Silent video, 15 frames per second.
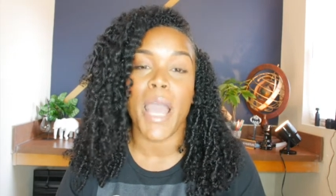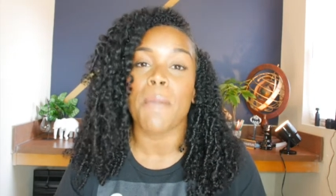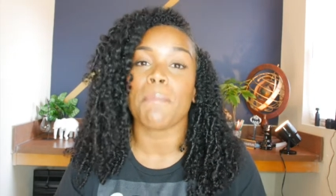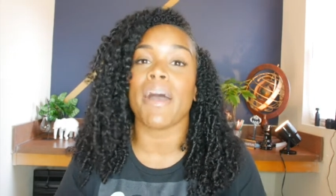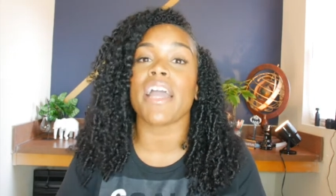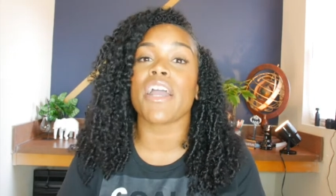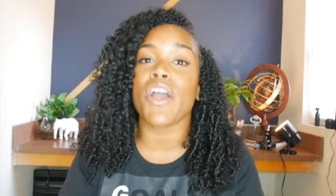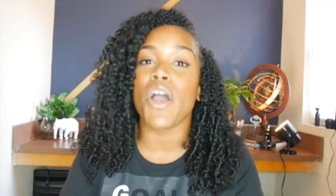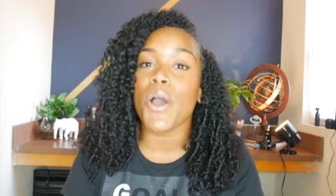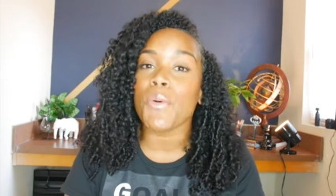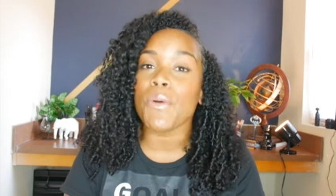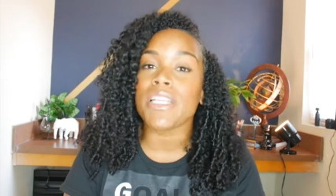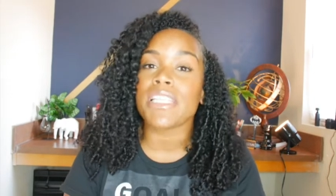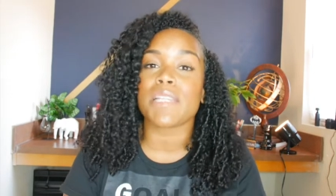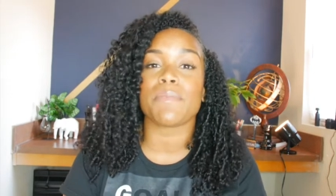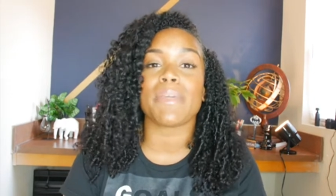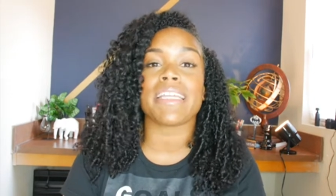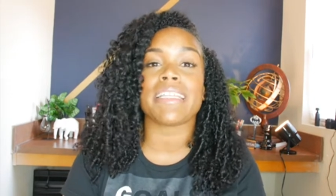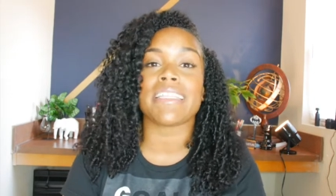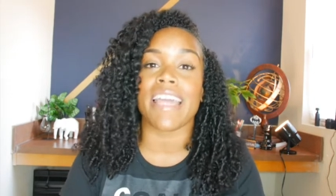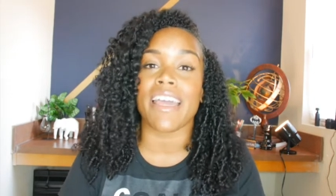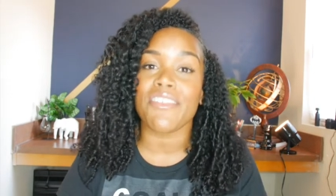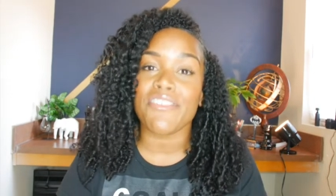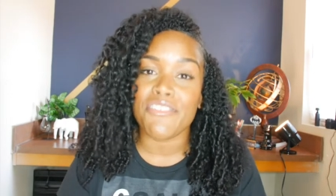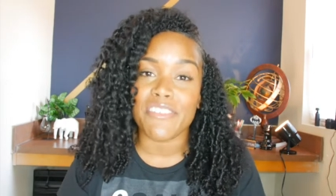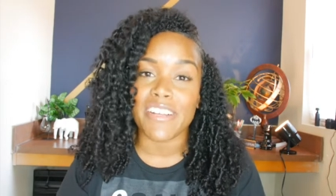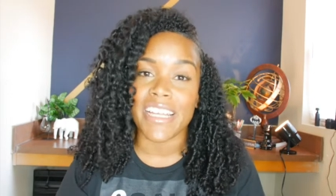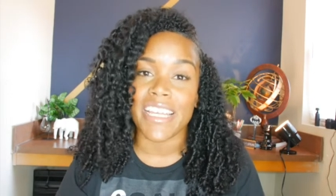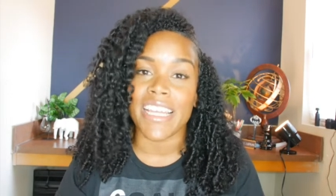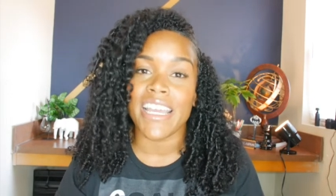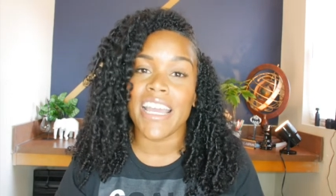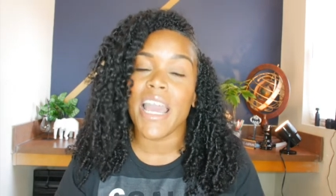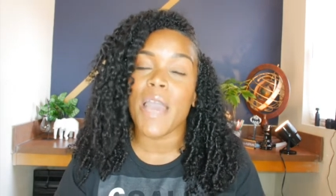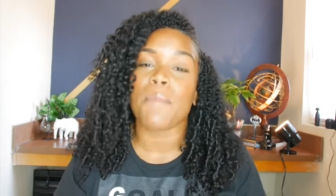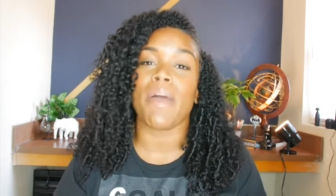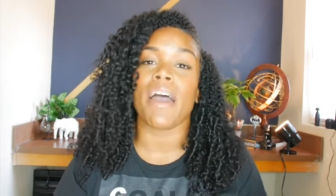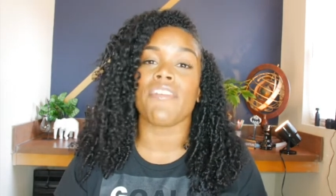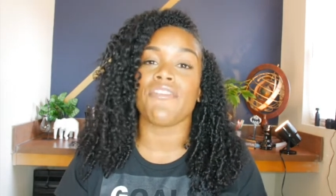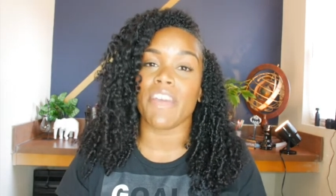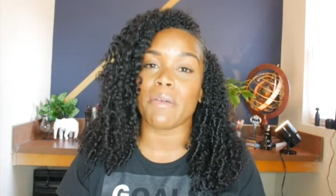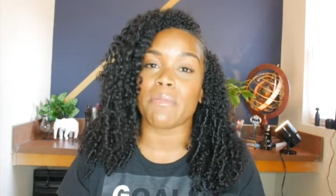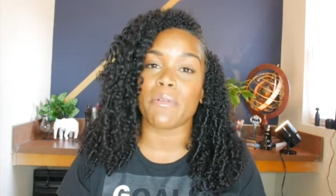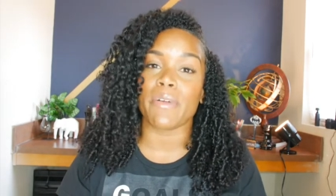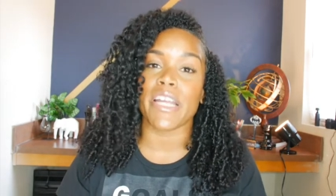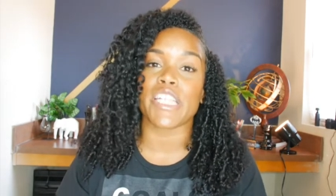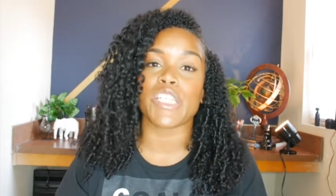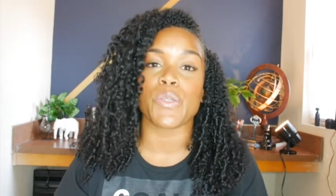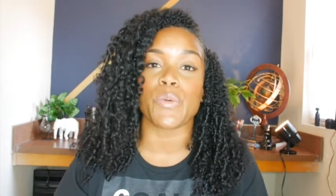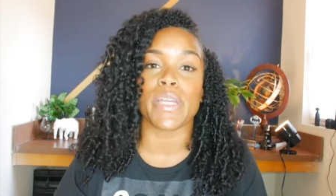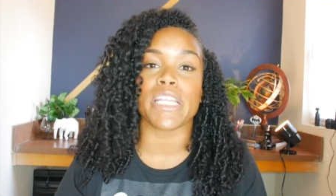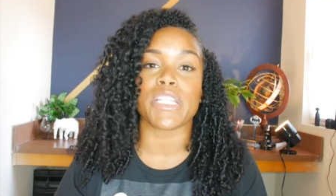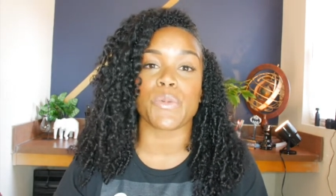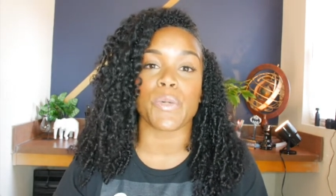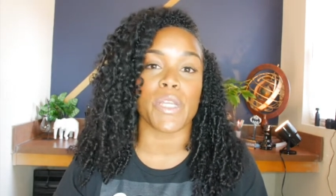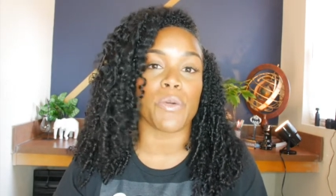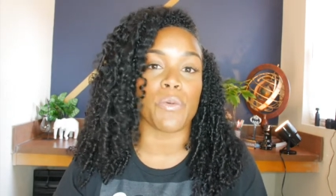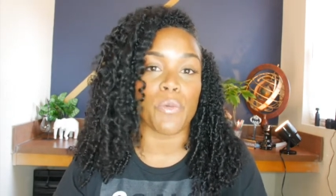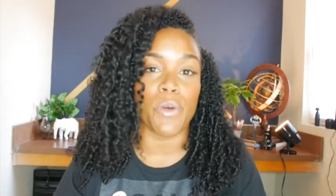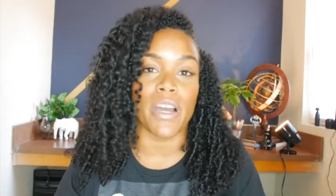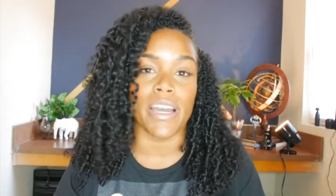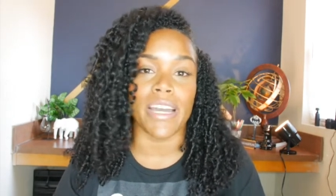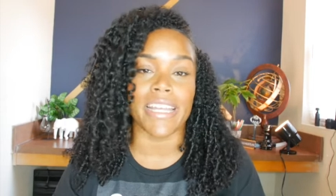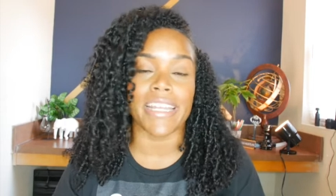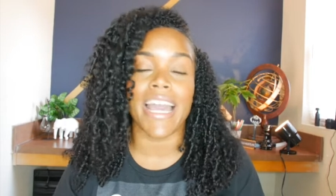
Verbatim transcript: My goal was to be debt free by February 2021.